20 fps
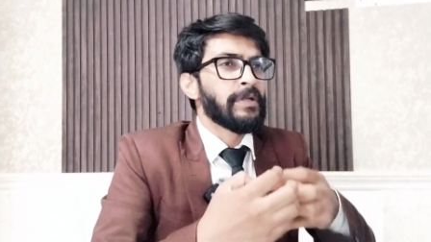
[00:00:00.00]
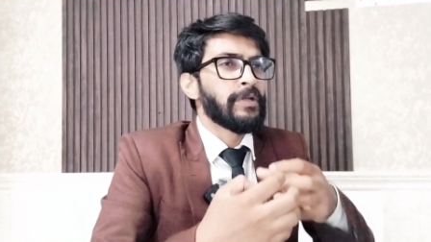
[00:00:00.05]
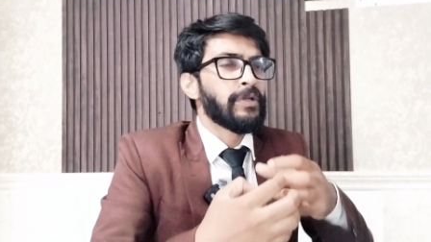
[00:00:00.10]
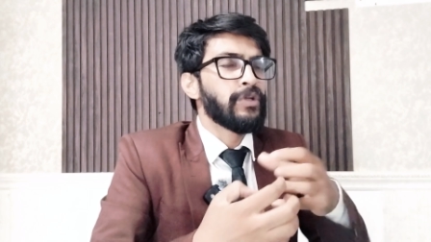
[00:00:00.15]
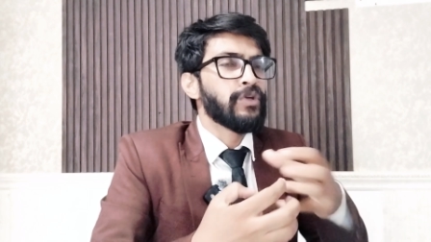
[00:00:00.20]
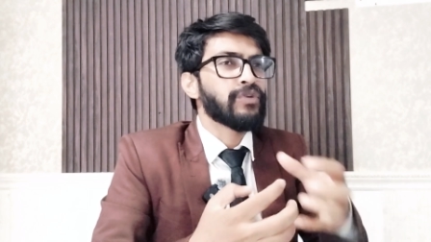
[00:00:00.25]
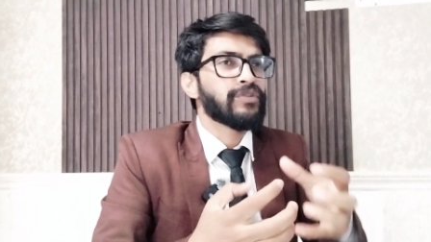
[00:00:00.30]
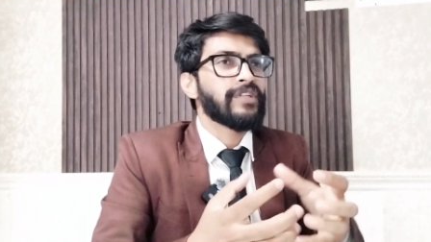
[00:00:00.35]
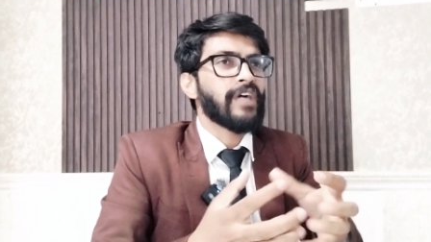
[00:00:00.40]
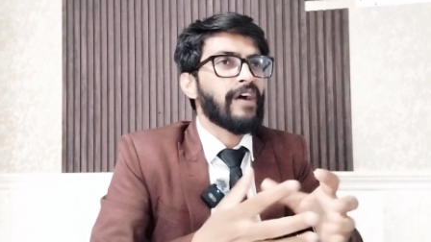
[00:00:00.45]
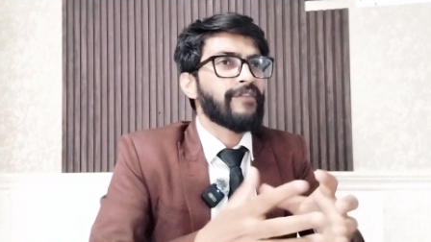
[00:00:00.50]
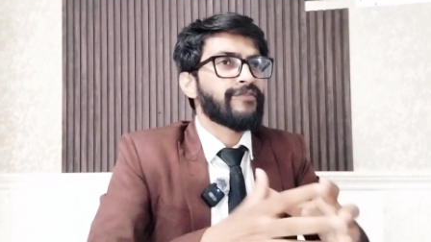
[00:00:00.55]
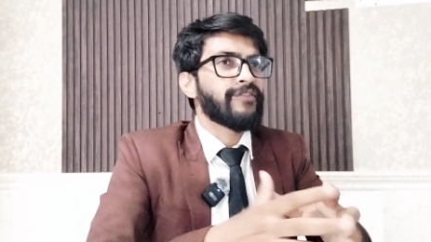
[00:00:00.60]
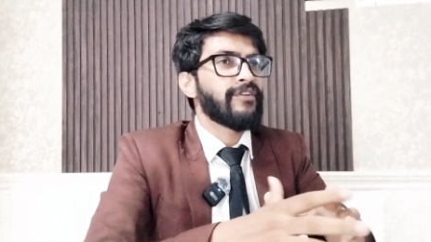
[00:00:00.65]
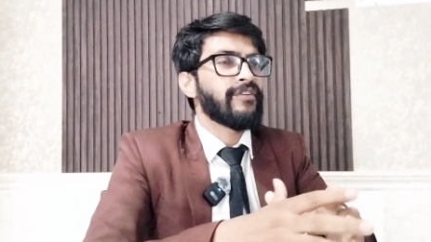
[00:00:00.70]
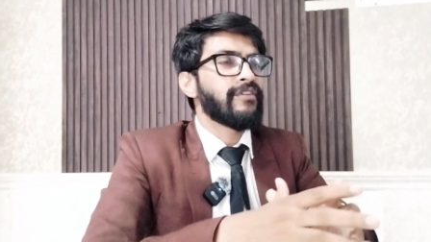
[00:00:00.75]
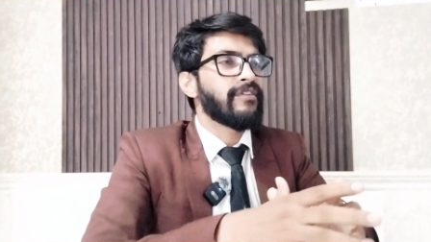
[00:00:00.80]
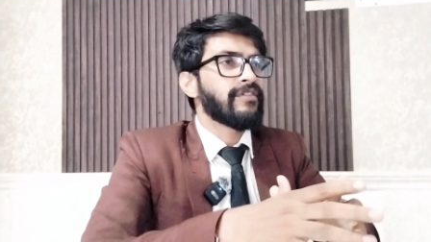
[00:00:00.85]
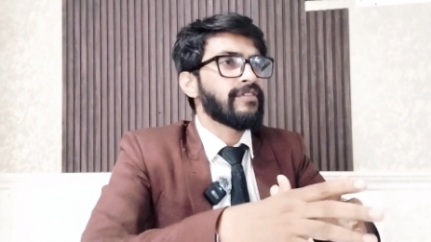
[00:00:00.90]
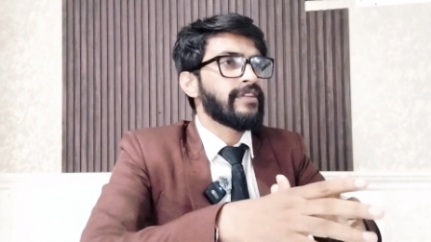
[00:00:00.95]
looked
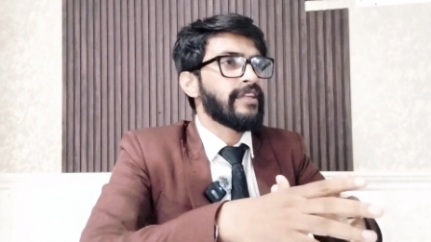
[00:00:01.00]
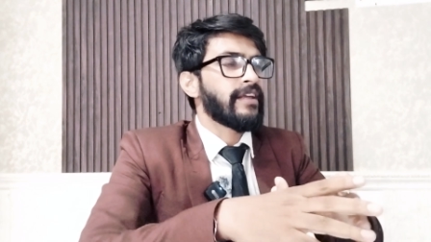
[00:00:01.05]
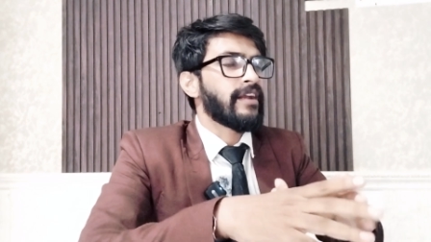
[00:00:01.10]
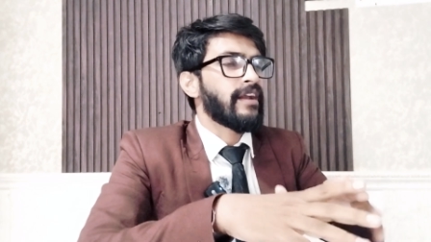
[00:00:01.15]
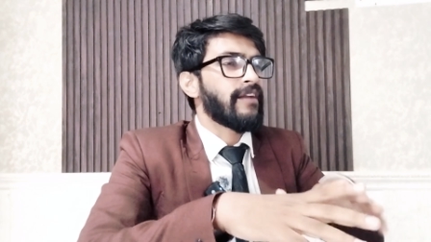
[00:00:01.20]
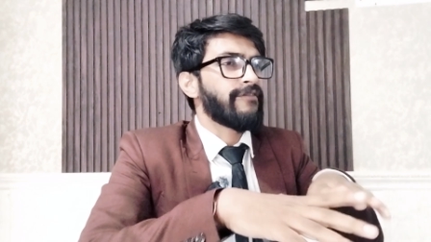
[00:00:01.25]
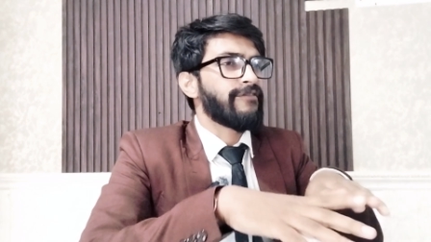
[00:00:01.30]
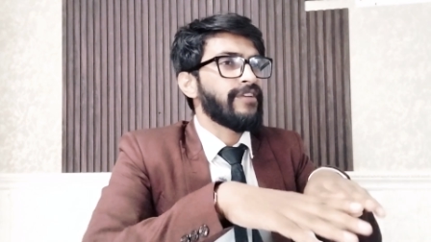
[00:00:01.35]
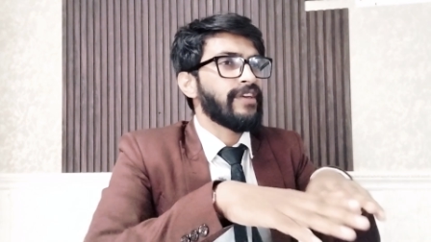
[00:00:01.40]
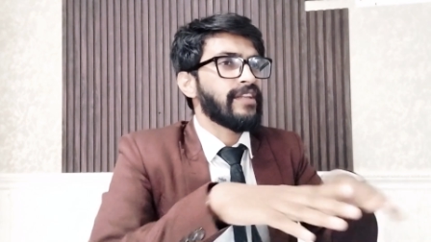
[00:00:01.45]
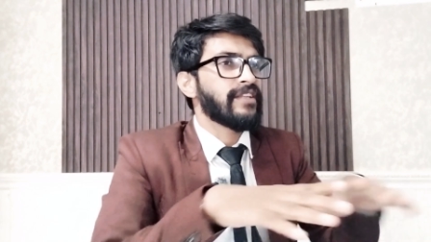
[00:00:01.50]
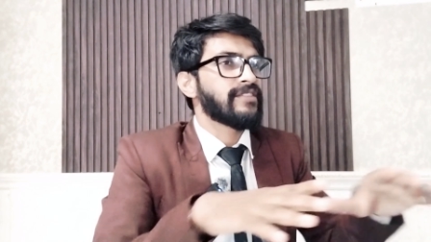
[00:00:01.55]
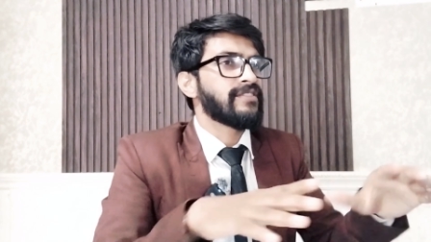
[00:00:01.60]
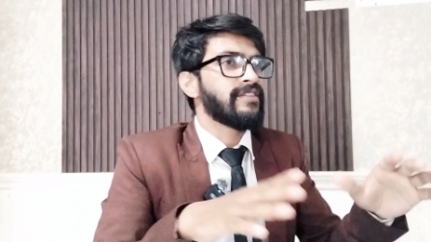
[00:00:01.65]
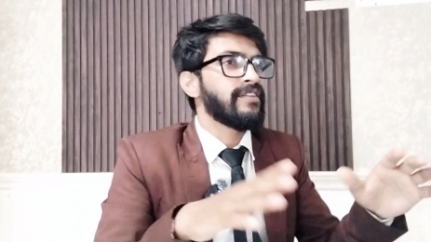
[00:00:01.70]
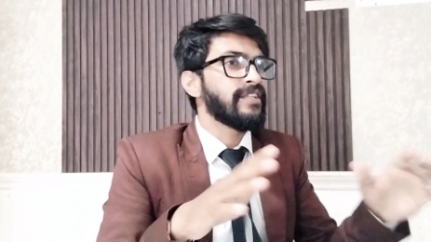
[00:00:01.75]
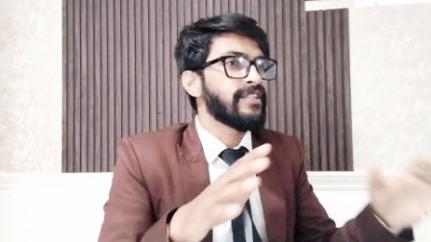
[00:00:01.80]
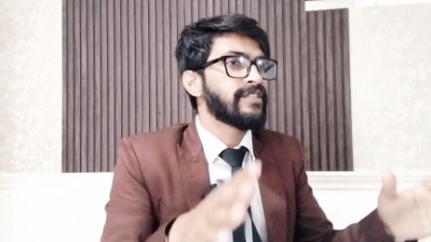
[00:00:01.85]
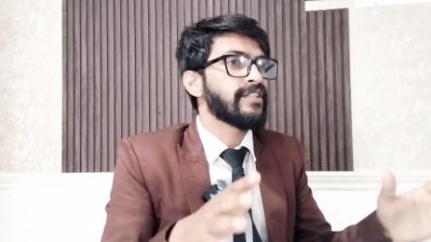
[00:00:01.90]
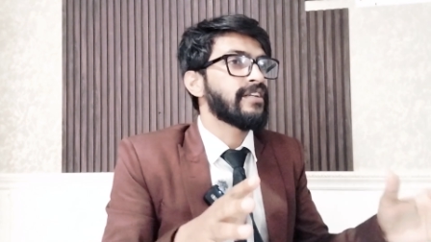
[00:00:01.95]
after. There are various
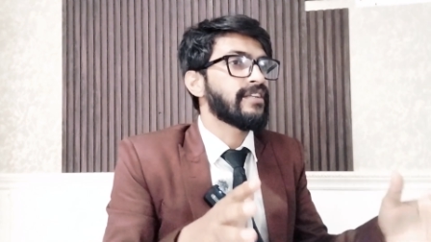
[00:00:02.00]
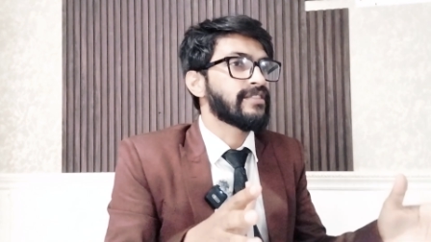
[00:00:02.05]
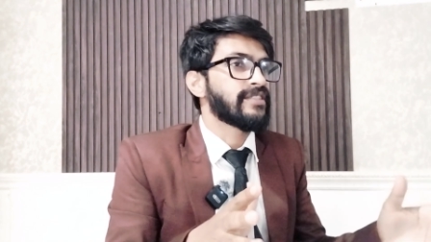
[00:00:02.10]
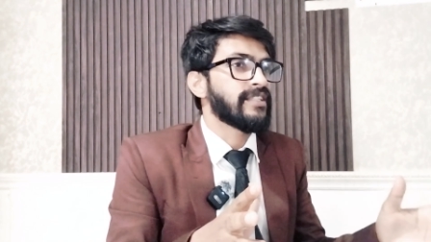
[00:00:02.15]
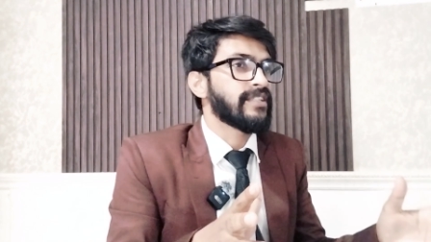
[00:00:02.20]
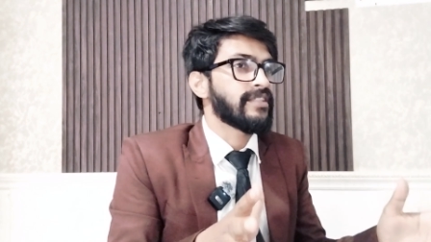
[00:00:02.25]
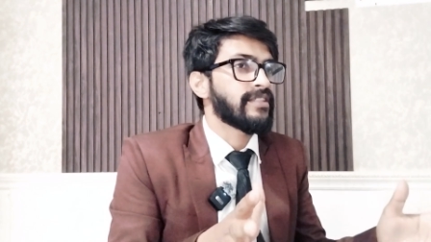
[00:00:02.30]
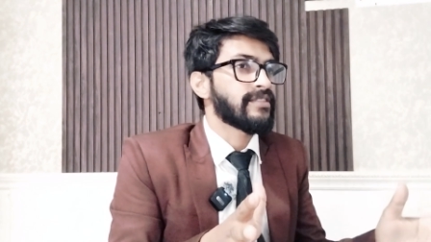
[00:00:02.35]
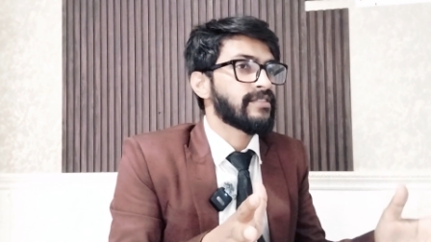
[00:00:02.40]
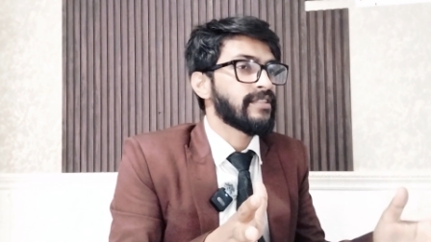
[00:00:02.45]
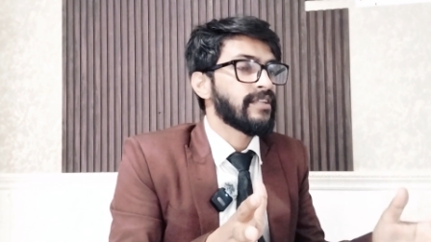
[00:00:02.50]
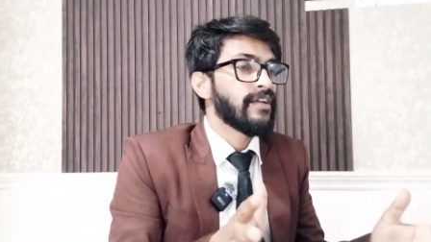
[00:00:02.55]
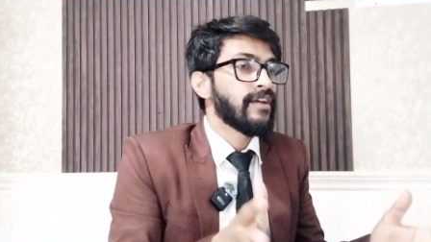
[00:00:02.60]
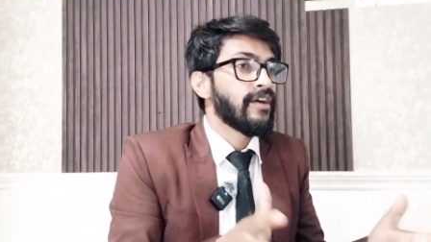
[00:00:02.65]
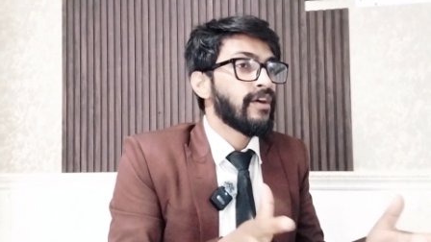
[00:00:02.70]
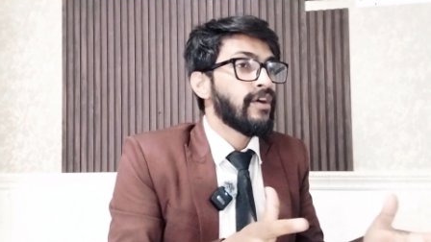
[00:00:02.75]
researches